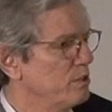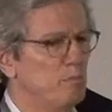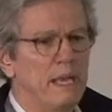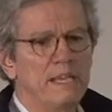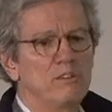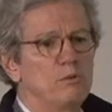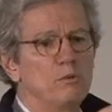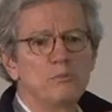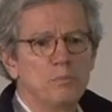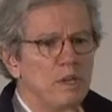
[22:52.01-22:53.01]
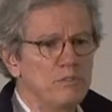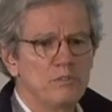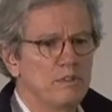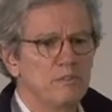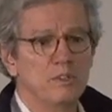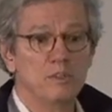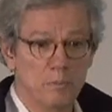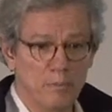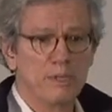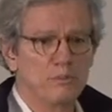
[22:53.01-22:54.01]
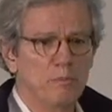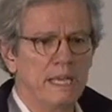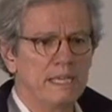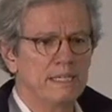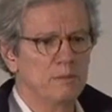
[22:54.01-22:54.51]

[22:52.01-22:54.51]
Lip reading: The bank is a response to the BRICS bank,